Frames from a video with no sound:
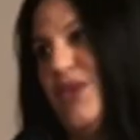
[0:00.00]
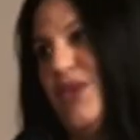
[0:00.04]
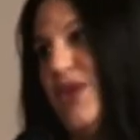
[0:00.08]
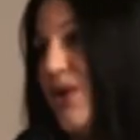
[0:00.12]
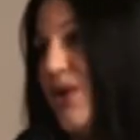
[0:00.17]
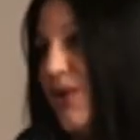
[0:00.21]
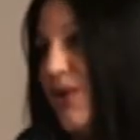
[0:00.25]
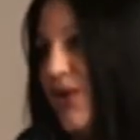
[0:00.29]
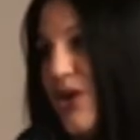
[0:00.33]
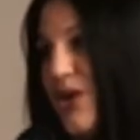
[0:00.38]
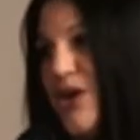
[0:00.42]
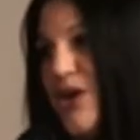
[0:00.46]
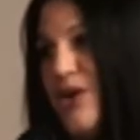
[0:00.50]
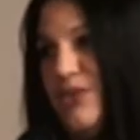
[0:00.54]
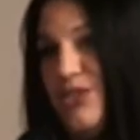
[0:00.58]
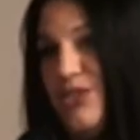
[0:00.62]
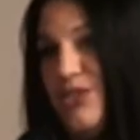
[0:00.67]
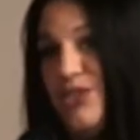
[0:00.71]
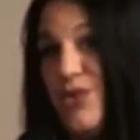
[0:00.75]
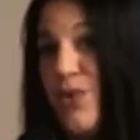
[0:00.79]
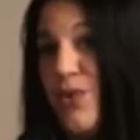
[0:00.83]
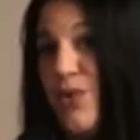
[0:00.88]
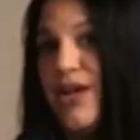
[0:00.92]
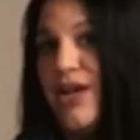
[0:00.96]
with Oklahoma
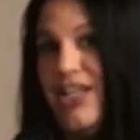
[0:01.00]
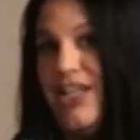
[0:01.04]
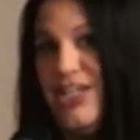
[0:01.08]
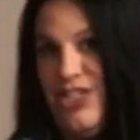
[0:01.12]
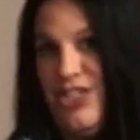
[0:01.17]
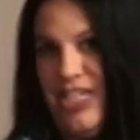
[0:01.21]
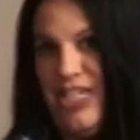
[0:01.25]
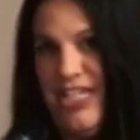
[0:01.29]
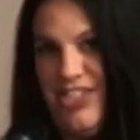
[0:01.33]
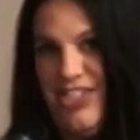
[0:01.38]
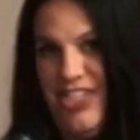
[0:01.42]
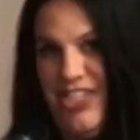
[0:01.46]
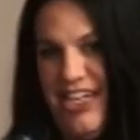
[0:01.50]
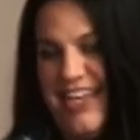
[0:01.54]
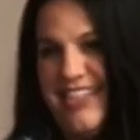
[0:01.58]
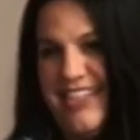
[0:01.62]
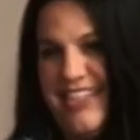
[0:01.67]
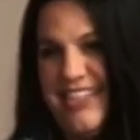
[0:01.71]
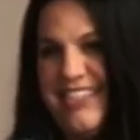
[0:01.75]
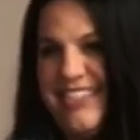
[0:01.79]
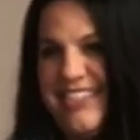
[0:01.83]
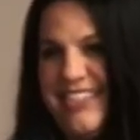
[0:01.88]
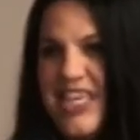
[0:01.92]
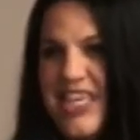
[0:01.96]
scoring
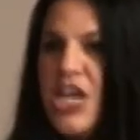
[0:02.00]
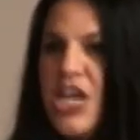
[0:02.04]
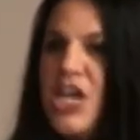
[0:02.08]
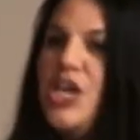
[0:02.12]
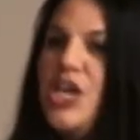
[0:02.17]
judges.